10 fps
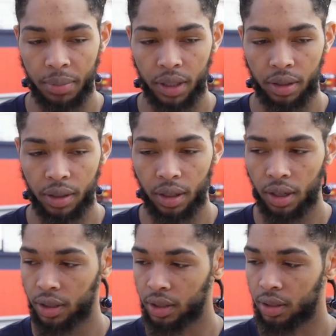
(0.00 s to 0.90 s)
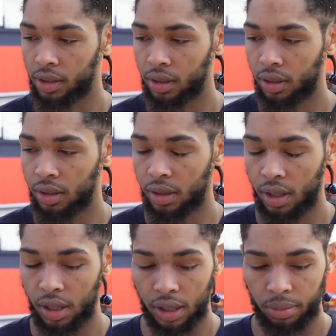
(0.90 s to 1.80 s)
in here in August and
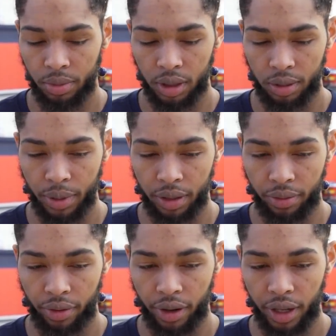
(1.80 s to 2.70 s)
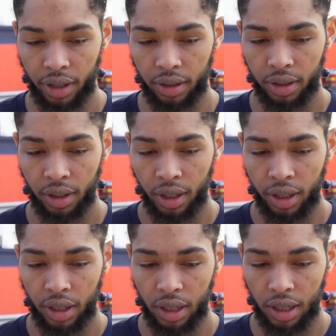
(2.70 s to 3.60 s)
just me and Fred,
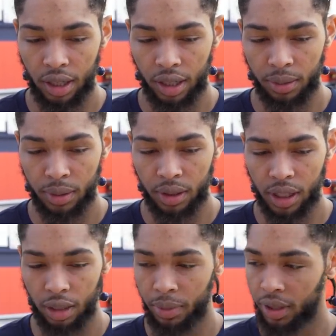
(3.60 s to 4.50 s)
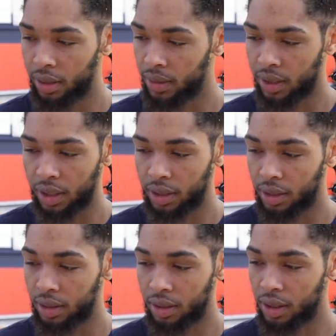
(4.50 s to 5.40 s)
and he was telling me different
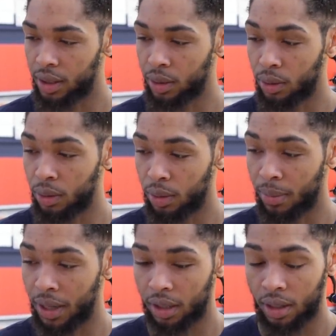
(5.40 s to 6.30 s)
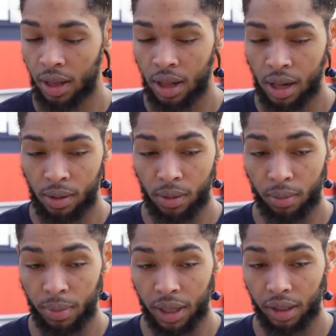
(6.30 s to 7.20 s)
things to do with
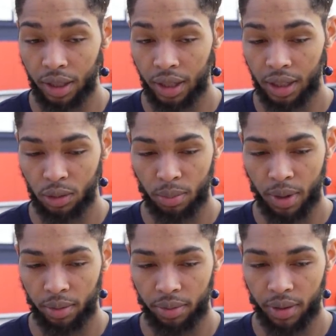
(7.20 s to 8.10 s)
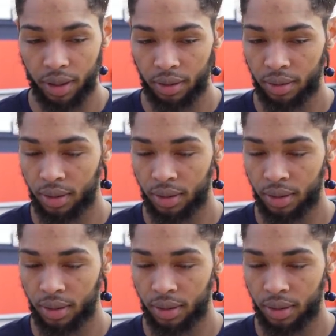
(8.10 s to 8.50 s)
my legs, with my feet,